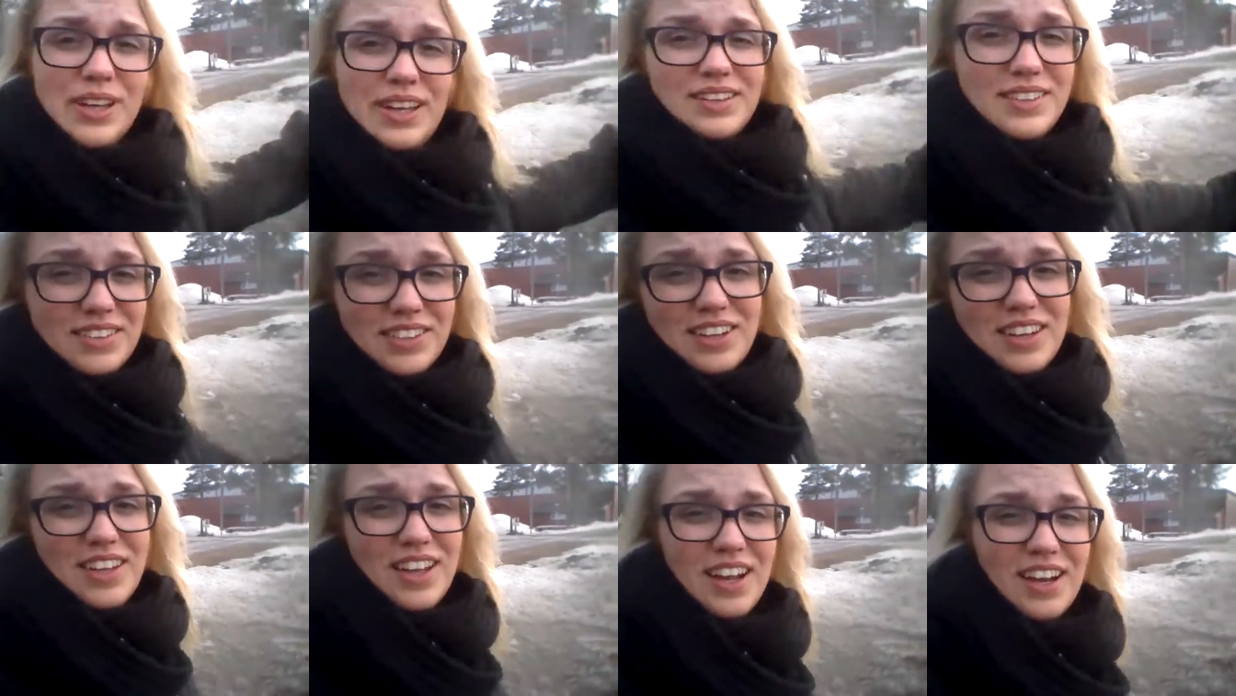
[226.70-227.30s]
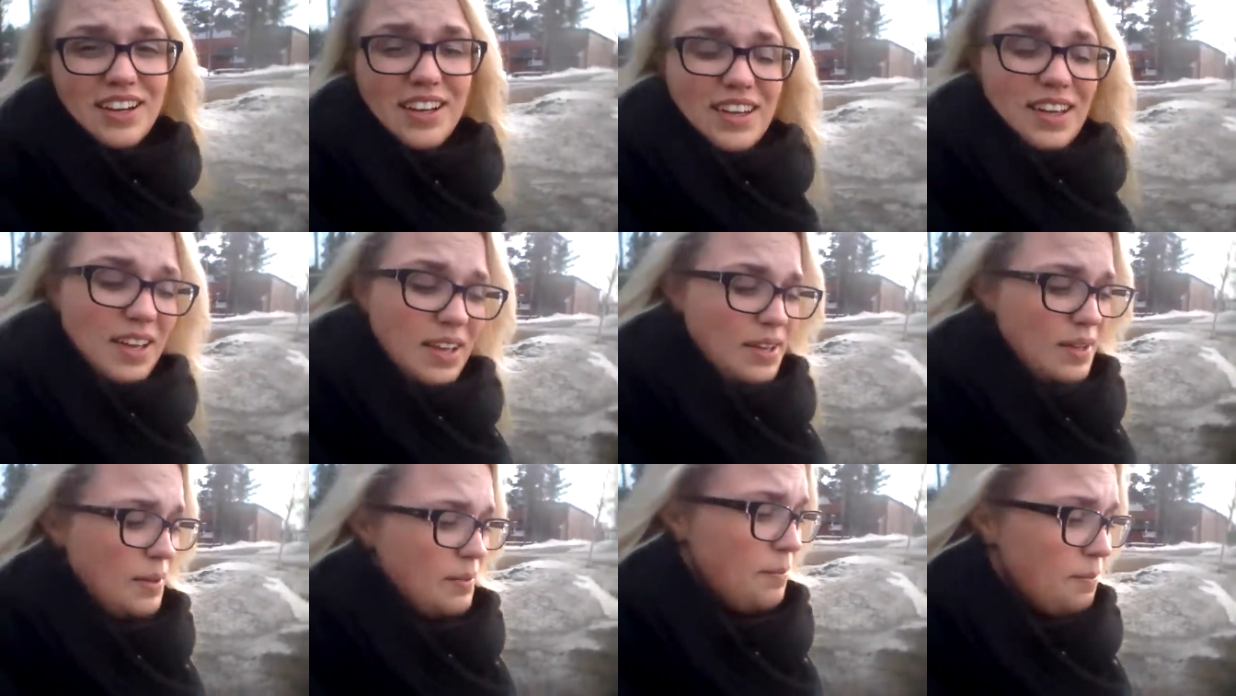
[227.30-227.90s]
internet hug
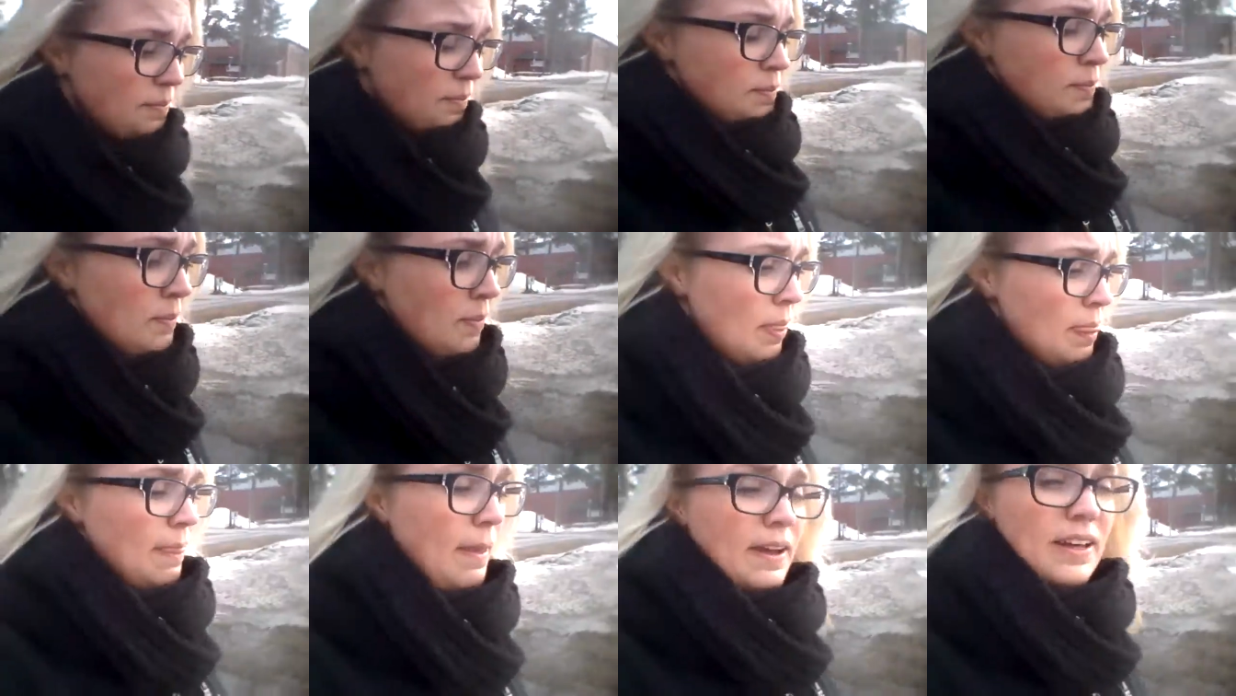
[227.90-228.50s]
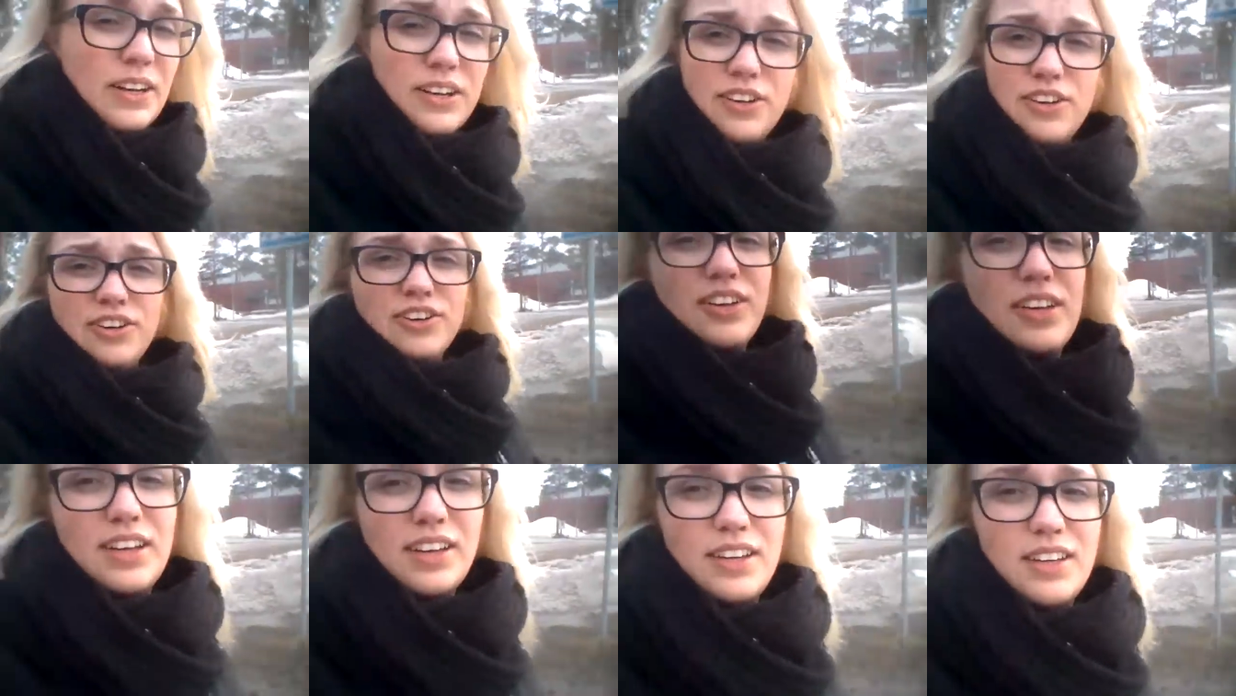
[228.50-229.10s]
and a
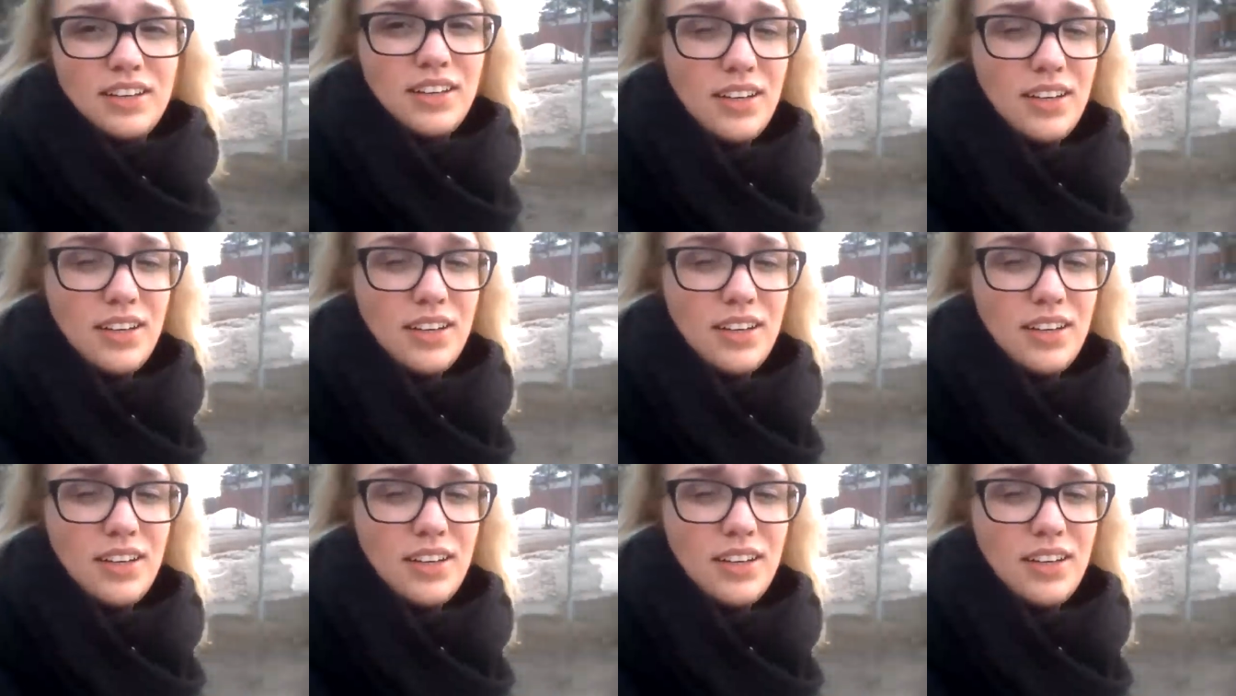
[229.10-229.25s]
cookie.